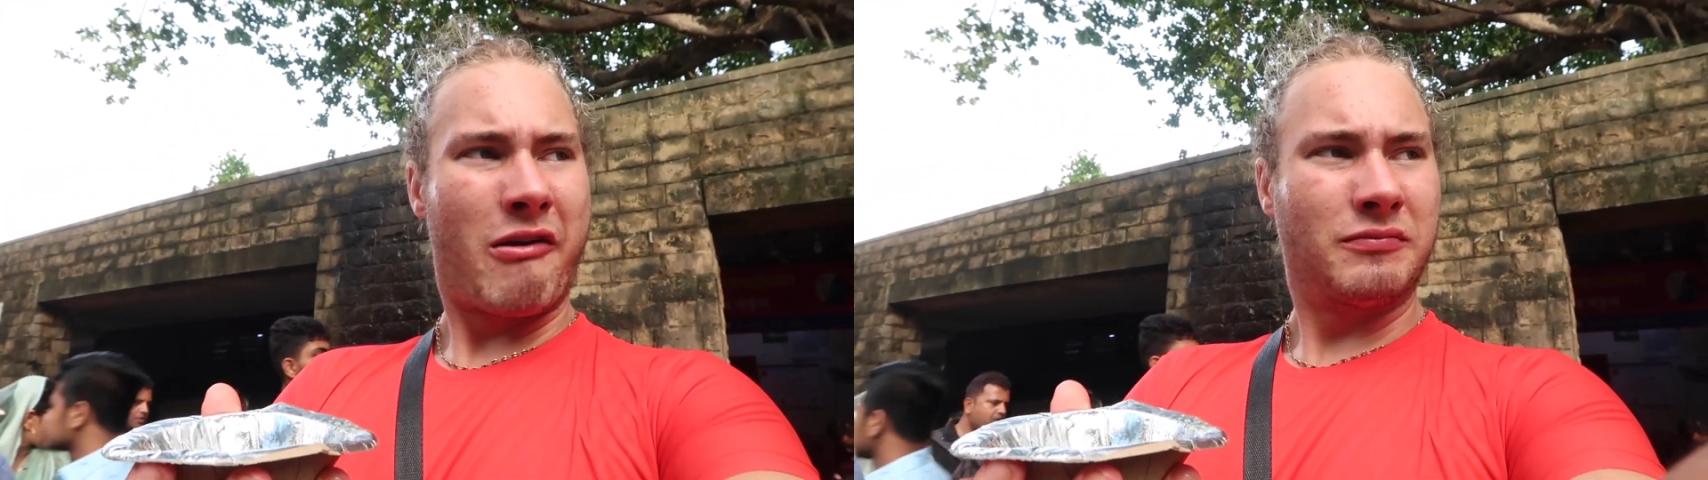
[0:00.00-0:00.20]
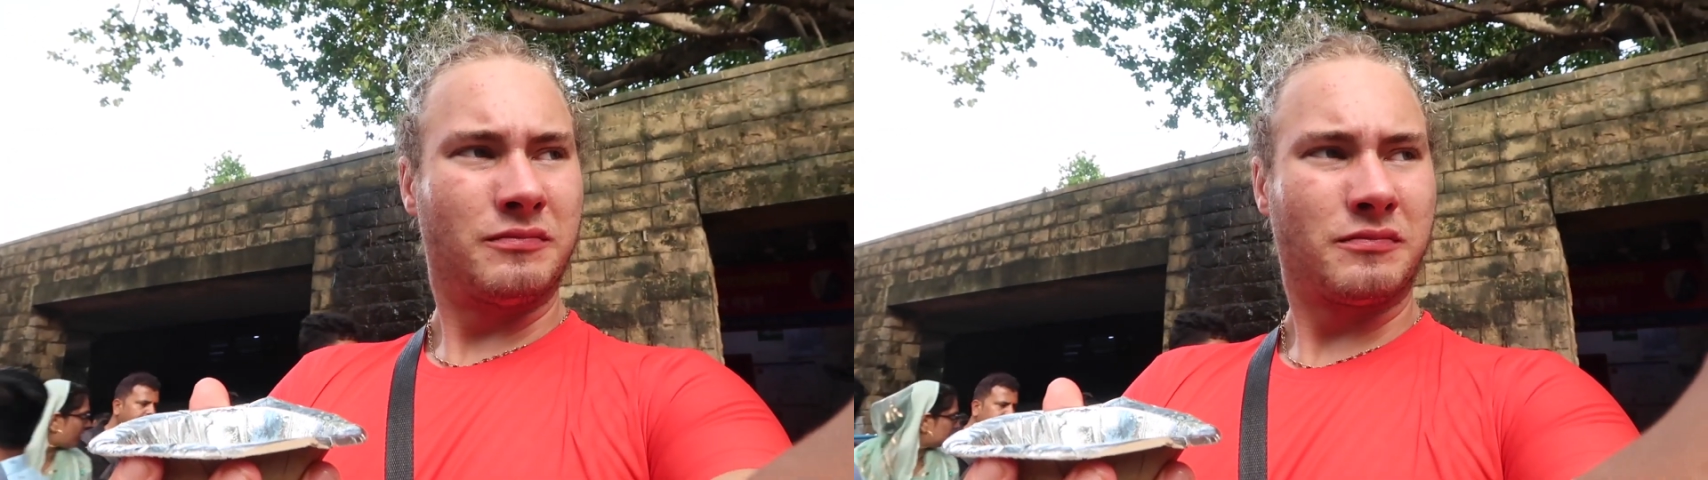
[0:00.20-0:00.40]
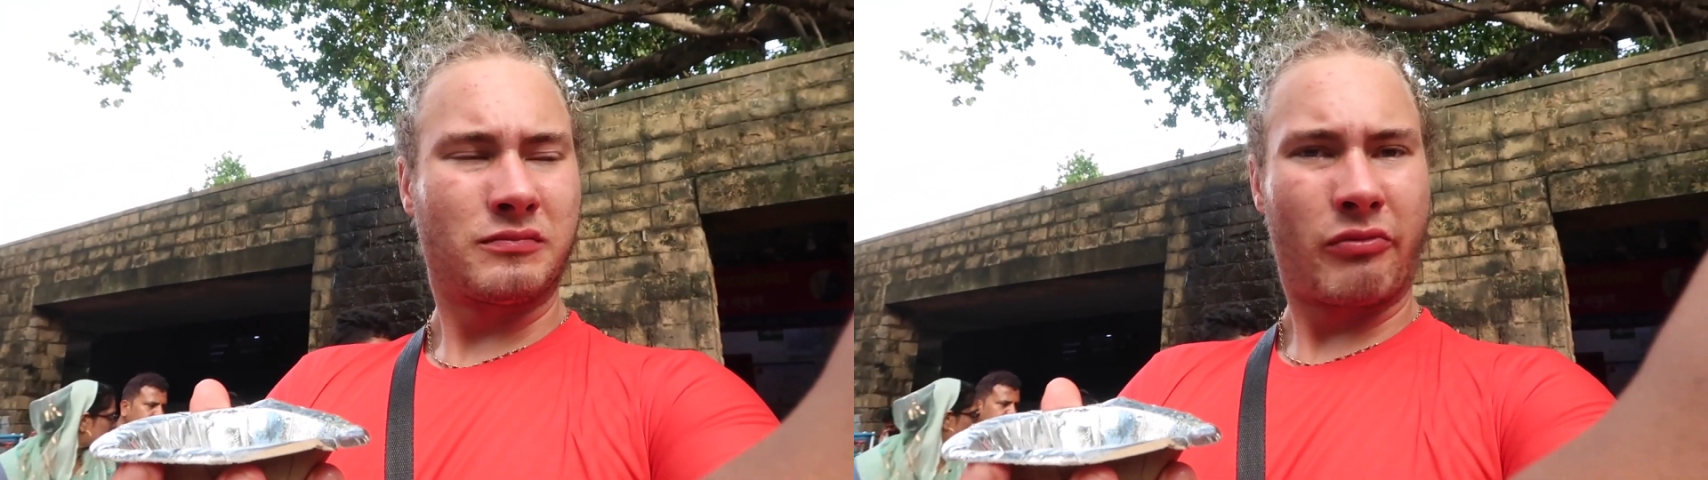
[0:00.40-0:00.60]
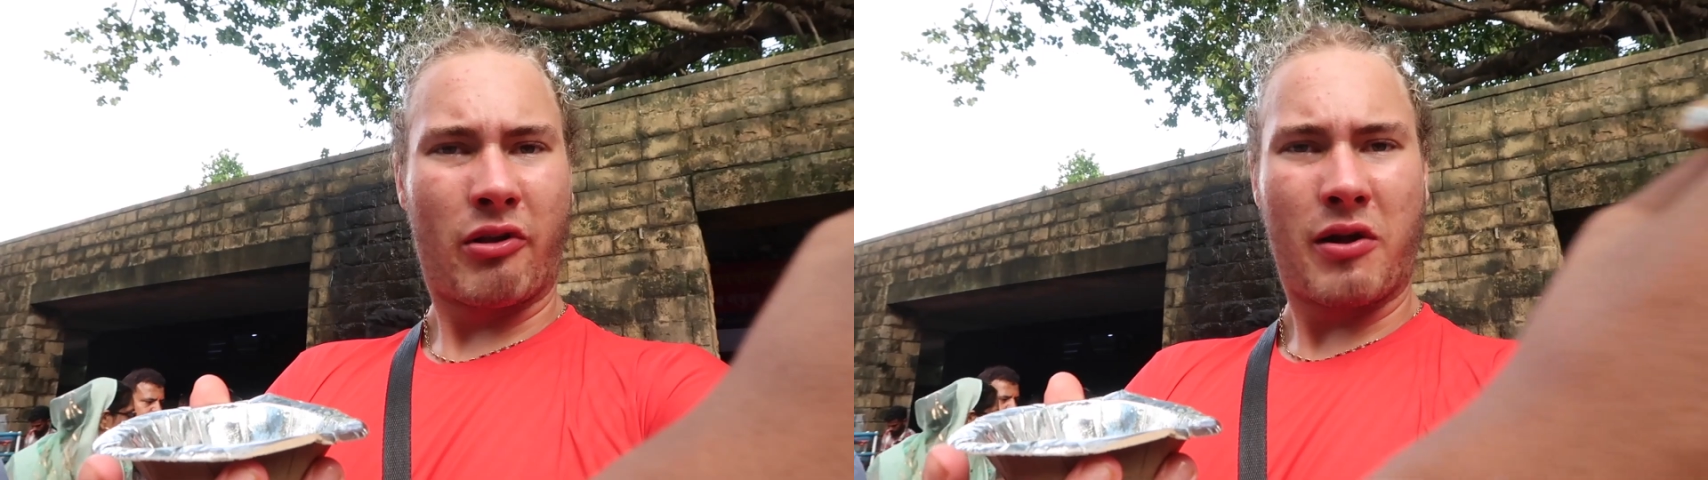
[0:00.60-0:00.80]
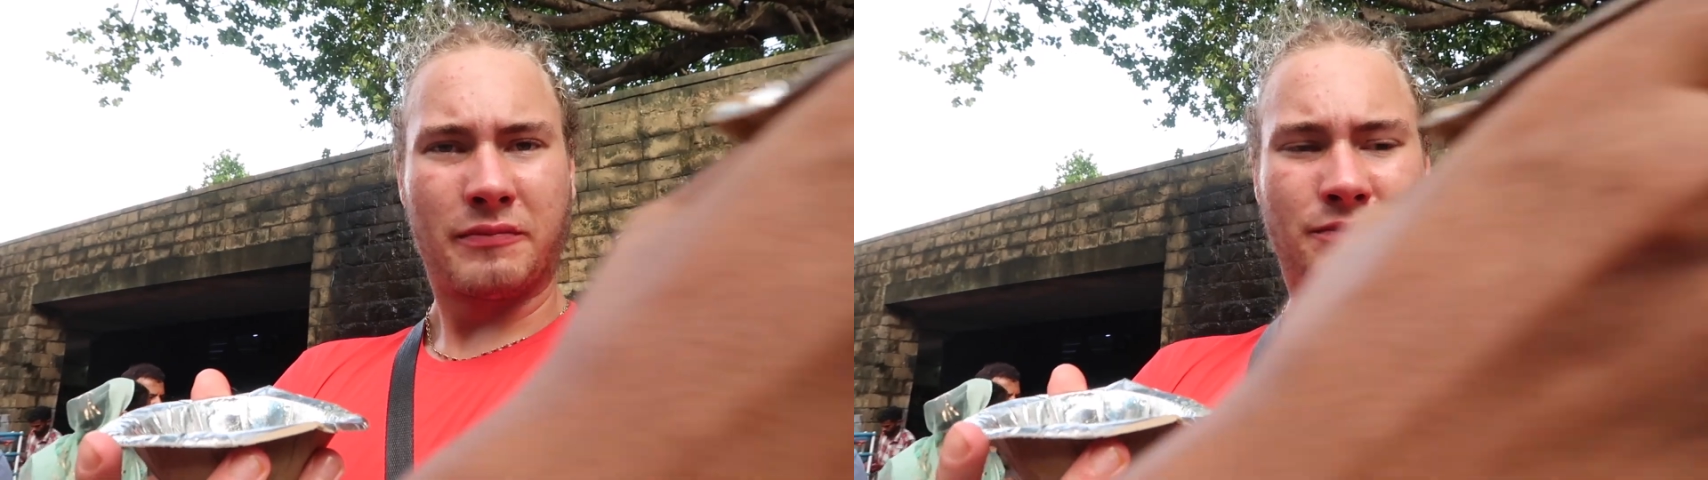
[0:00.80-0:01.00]
No, no, wait,
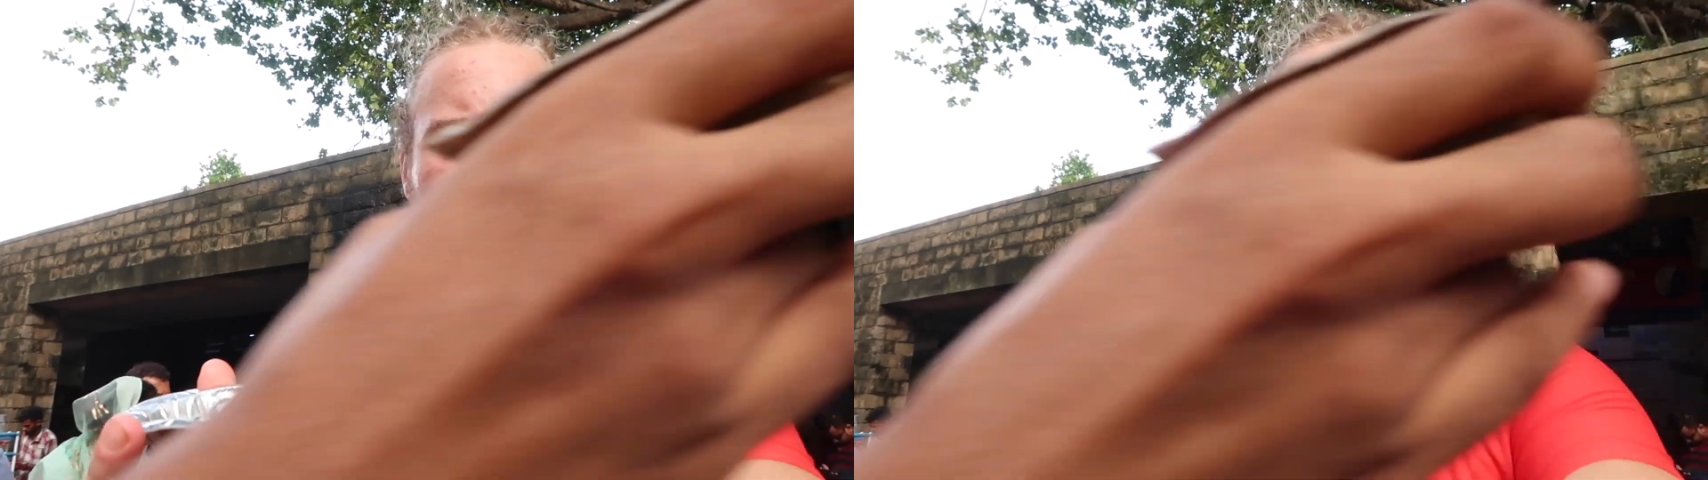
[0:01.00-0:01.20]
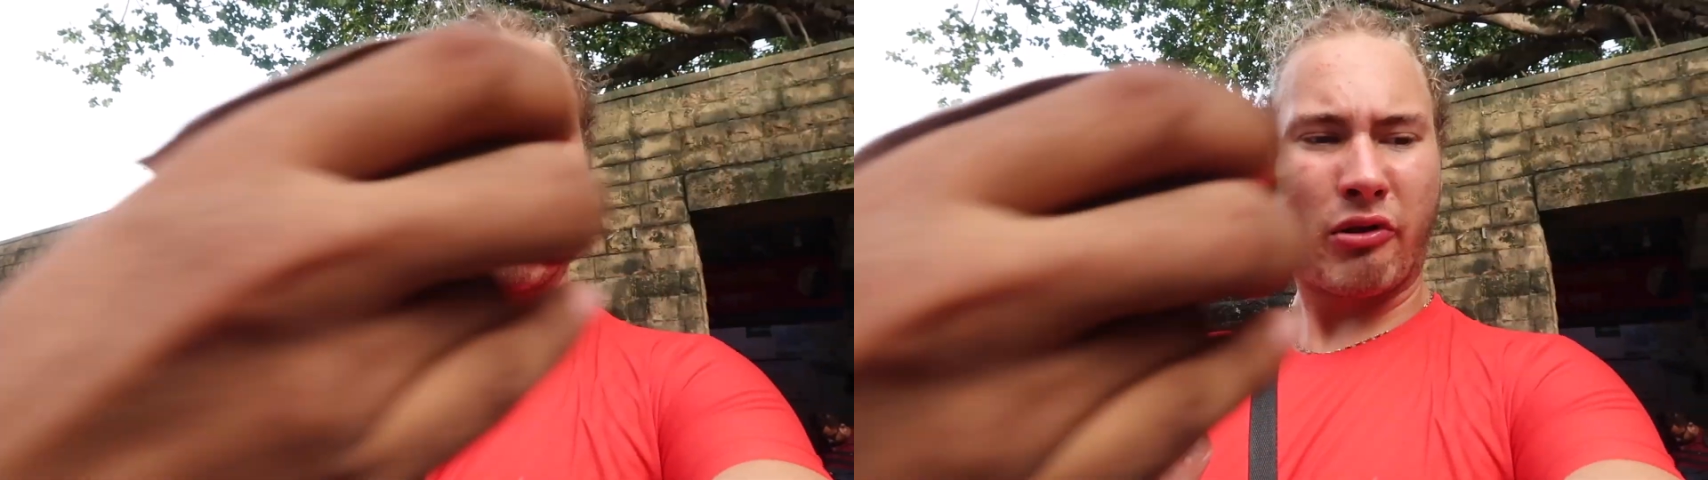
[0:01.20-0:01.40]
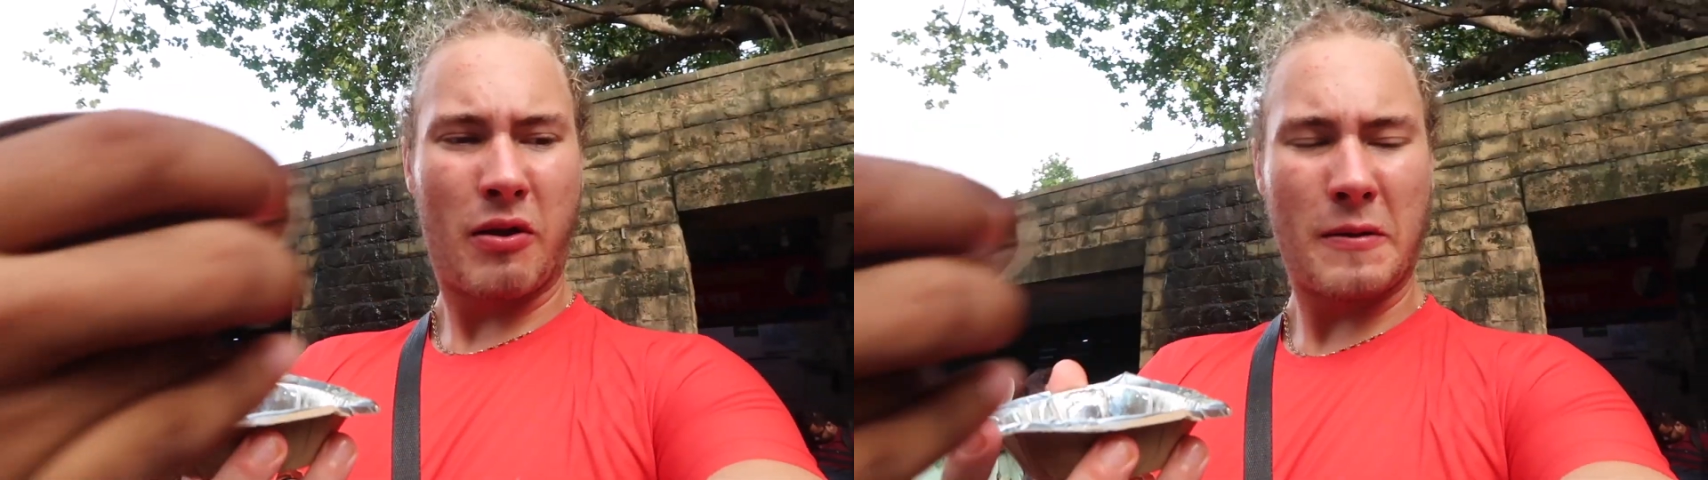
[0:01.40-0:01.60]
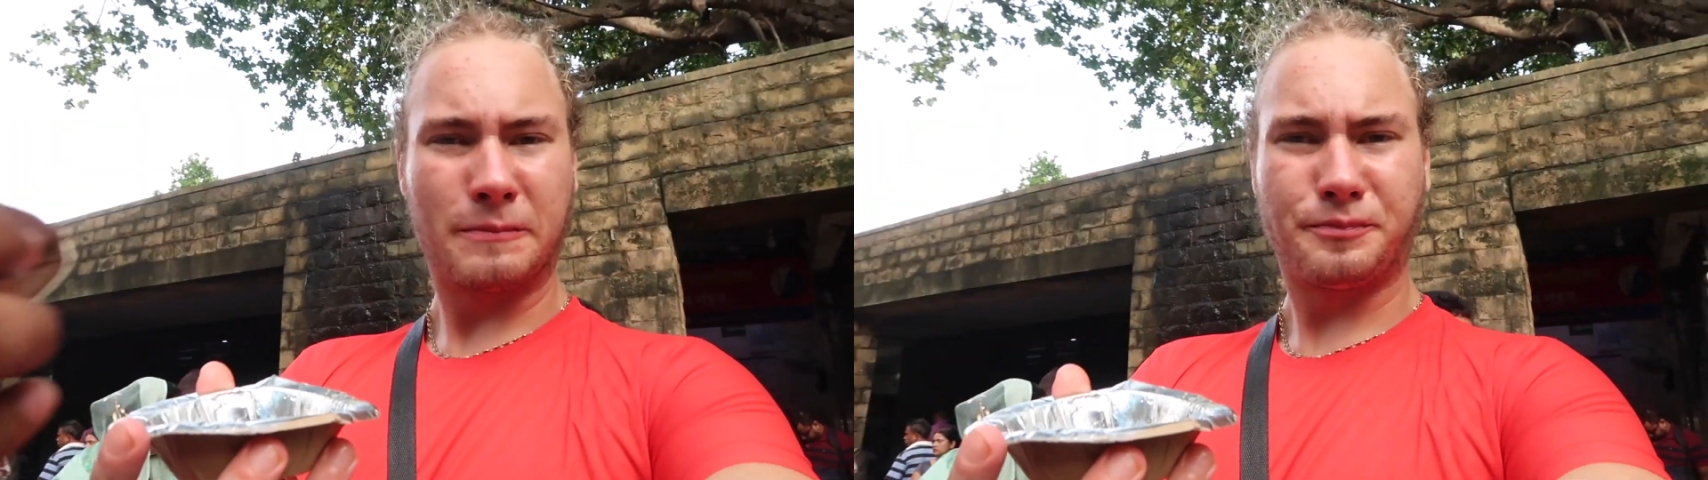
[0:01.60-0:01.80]
I, wanna record real